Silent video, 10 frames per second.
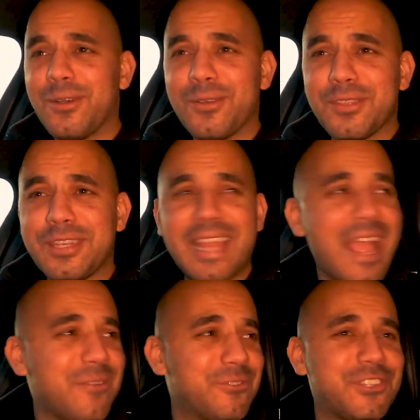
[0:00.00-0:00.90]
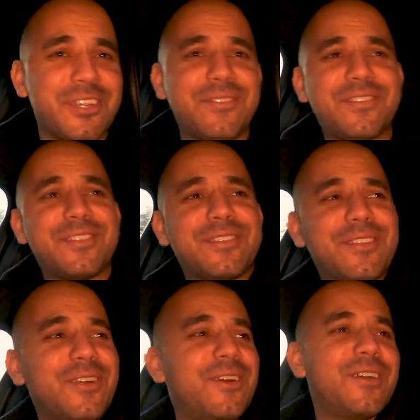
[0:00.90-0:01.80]
On the downshifts,
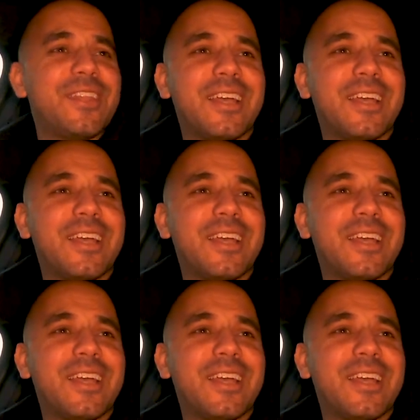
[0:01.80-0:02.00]
God,